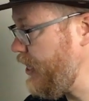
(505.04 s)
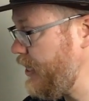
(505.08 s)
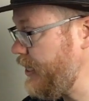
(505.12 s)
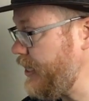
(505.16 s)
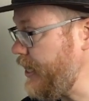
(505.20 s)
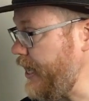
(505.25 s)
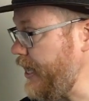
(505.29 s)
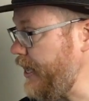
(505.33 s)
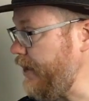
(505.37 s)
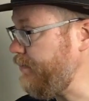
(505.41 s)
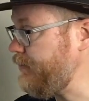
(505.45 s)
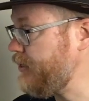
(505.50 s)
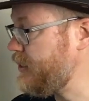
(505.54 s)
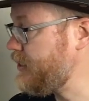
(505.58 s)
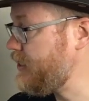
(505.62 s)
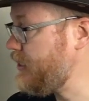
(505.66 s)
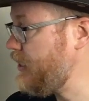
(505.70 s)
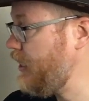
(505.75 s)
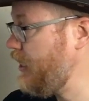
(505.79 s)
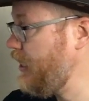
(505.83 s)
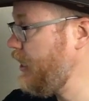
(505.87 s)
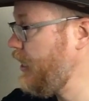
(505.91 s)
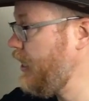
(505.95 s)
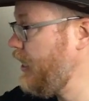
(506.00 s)

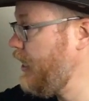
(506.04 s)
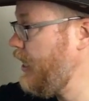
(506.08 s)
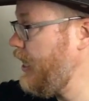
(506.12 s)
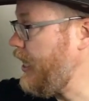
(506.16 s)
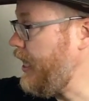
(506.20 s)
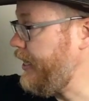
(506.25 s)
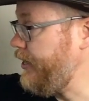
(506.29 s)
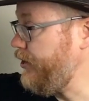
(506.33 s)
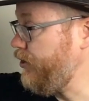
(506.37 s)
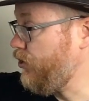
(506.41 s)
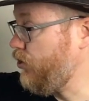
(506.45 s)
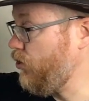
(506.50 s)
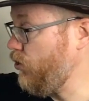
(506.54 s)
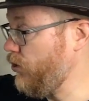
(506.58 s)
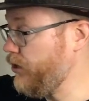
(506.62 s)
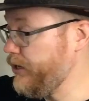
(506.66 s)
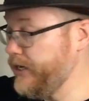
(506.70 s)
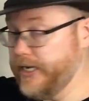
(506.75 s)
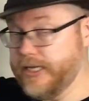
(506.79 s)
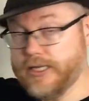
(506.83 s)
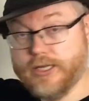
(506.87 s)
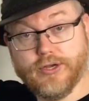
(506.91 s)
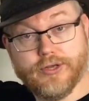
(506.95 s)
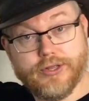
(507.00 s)
names. And
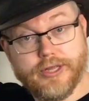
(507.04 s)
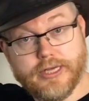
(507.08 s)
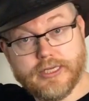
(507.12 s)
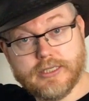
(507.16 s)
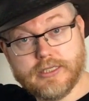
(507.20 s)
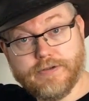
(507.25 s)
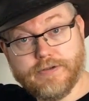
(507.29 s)
according to this